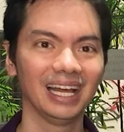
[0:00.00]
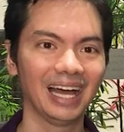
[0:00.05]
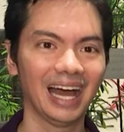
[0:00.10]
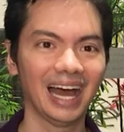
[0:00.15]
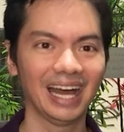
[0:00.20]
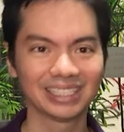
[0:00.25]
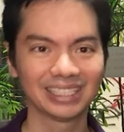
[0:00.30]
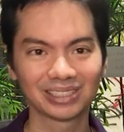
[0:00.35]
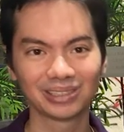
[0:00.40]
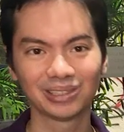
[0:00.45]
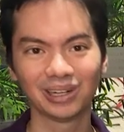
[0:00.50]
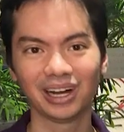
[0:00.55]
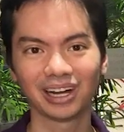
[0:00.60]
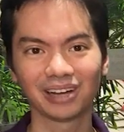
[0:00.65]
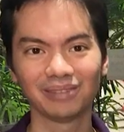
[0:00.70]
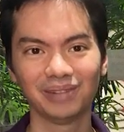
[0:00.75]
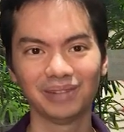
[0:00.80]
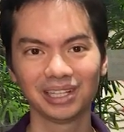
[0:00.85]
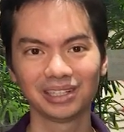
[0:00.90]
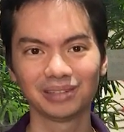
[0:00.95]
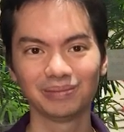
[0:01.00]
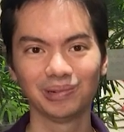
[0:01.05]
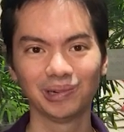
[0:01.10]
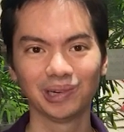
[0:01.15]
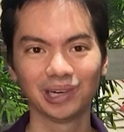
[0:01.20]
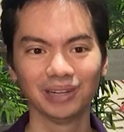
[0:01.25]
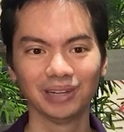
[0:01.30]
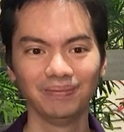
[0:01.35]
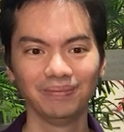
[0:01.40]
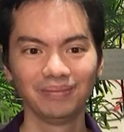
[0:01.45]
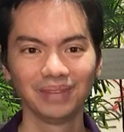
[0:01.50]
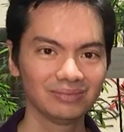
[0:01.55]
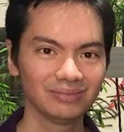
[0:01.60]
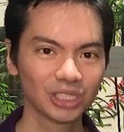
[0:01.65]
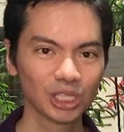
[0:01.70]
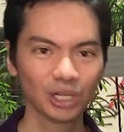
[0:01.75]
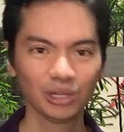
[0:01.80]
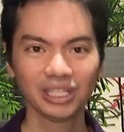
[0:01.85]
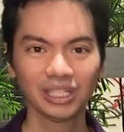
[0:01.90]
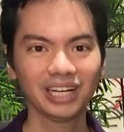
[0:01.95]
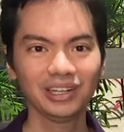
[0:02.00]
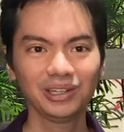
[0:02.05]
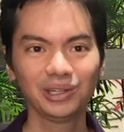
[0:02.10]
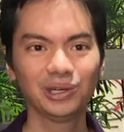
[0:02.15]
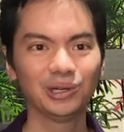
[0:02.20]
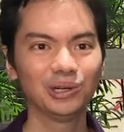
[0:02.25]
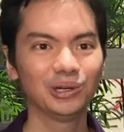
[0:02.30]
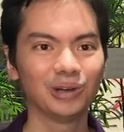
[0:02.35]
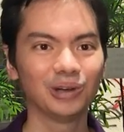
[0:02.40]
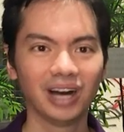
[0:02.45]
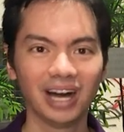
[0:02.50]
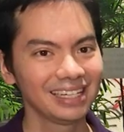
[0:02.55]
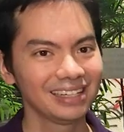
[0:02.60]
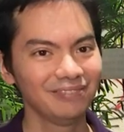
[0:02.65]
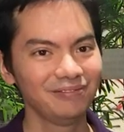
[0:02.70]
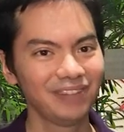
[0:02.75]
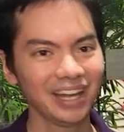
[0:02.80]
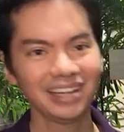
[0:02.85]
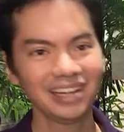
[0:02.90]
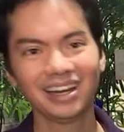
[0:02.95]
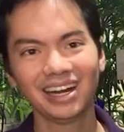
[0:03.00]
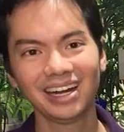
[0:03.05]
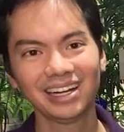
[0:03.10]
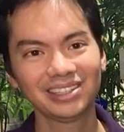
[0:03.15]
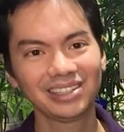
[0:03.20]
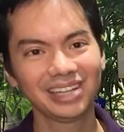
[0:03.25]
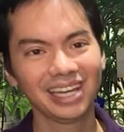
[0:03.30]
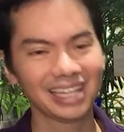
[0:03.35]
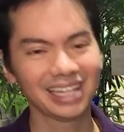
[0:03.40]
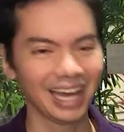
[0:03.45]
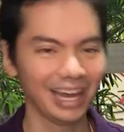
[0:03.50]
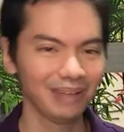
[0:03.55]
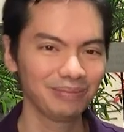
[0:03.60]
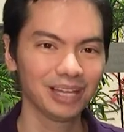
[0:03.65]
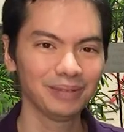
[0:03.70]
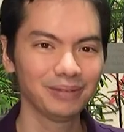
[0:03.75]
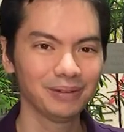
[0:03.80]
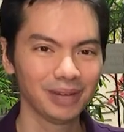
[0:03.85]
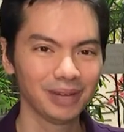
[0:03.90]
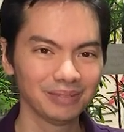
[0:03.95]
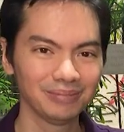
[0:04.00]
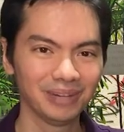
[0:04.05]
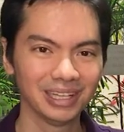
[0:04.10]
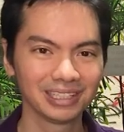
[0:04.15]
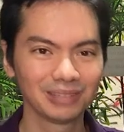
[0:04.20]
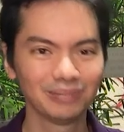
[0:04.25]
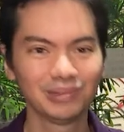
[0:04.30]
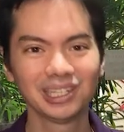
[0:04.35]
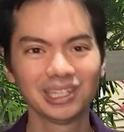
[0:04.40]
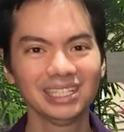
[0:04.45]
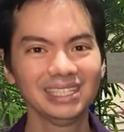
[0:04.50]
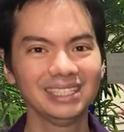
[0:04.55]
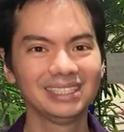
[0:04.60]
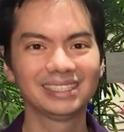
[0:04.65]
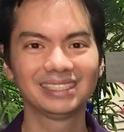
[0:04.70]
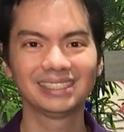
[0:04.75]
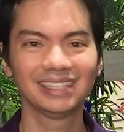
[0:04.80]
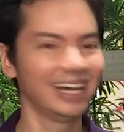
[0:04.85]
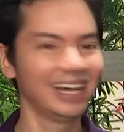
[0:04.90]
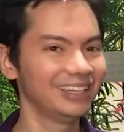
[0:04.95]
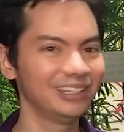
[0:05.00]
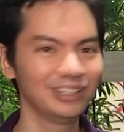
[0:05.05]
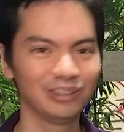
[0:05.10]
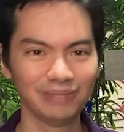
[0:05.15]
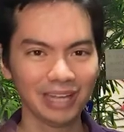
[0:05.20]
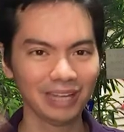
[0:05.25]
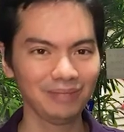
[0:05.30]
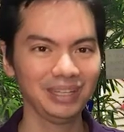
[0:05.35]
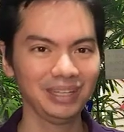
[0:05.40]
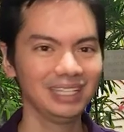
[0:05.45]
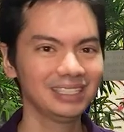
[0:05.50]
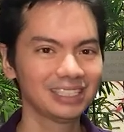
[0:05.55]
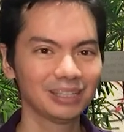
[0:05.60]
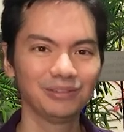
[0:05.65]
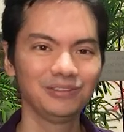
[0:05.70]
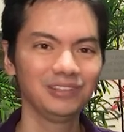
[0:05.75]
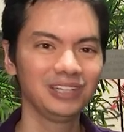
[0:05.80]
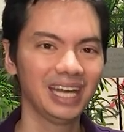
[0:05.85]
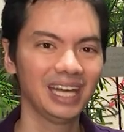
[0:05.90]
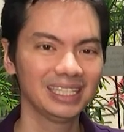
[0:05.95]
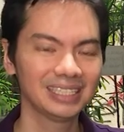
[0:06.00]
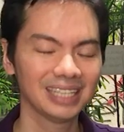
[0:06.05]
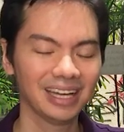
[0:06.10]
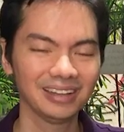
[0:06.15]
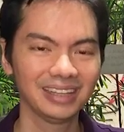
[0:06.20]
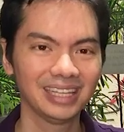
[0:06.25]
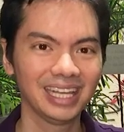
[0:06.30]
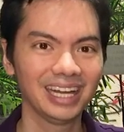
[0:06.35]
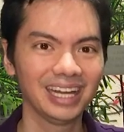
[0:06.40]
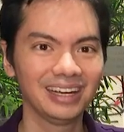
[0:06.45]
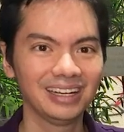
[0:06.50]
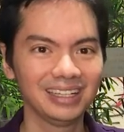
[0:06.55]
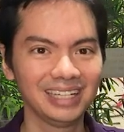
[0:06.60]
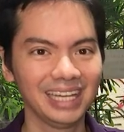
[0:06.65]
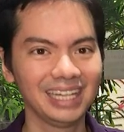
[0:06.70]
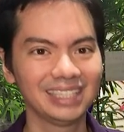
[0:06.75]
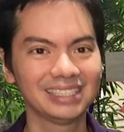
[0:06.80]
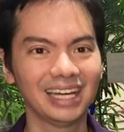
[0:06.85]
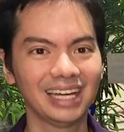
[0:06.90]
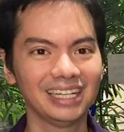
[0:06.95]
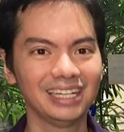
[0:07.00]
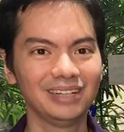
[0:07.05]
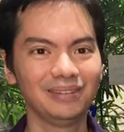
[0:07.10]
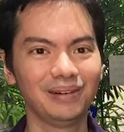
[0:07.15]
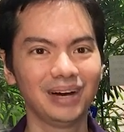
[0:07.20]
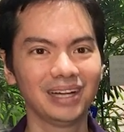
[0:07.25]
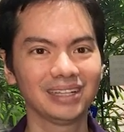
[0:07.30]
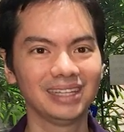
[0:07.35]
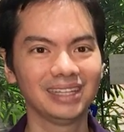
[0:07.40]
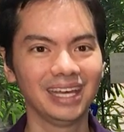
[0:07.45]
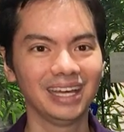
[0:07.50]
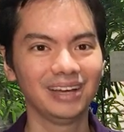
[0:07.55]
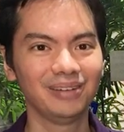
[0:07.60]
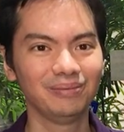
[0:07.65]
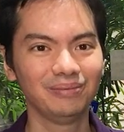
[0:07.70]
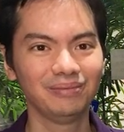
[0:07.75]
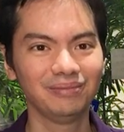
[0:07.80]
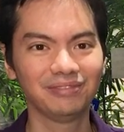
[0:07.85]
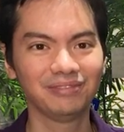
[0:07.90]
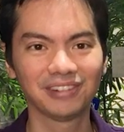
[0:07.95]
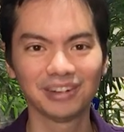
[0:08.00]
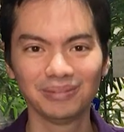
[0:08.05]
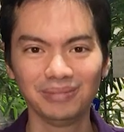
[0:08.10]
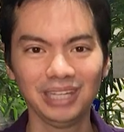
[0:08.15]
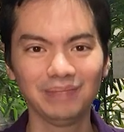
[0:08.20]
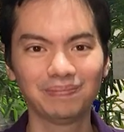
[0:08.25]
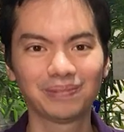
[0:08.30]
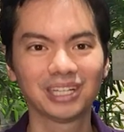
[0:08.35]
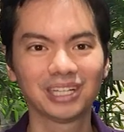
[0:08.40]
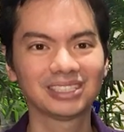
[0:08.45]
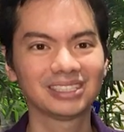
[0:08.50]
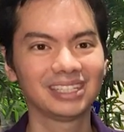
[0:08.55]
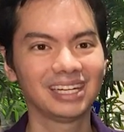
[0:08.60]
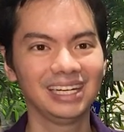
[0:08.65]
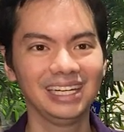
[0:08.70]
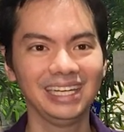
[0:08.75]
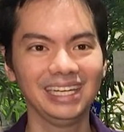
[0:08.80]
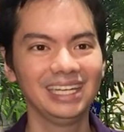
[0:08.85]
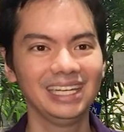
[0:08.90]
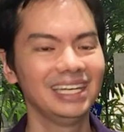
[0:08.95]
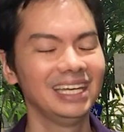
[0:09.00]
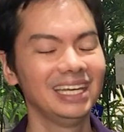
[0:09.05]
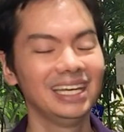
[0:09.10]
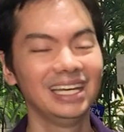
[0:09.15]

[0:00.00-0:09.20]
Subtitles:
ASRock motherboard. So there you go. Very hard to get hyped up about motherboards. I don't know, maybe some of you guys out there get excited about them. For me personally,